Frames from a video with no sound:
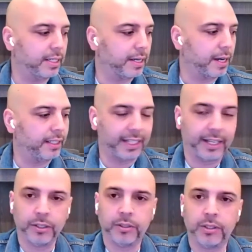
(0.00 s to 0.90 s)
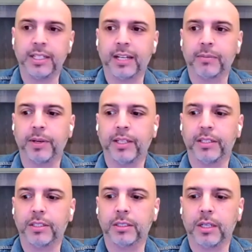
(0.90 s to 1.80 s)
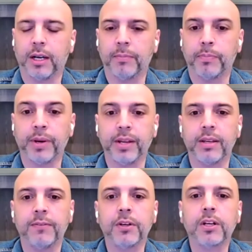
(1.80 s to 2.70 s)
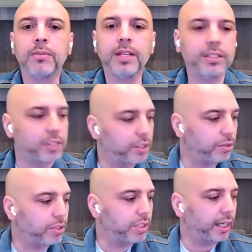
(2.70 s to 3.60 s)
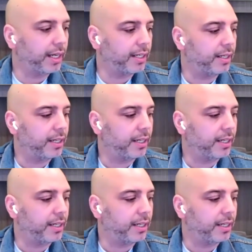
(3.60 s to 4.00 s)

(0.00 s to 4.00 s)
and get you the deck pages. But if you're committed to using it,